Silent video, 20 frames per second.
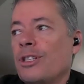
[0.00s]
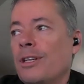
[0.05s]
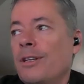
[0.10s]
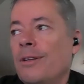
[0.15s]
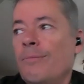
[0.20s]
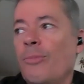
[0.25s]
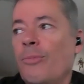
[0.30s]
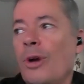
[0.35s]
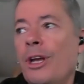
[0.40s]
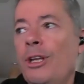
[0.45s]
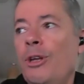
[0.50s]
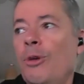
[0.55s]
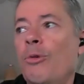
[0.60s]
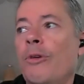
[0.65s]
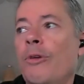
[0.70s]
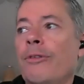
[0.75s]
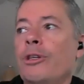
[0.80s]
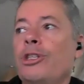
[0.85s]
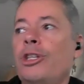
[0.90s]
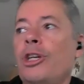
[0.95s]
in bringing you
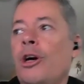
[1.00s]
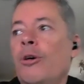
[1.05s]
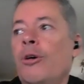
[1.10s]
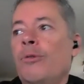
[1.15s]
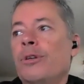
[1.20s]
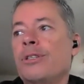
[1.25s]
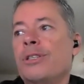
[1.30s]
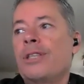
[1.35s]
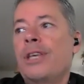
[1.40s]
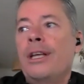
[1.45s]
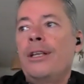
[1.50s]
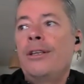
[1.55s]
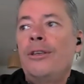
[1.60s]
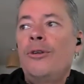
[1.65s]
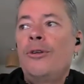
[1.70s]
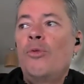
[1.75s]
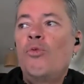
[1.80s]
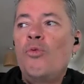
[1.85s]
on the show is that you're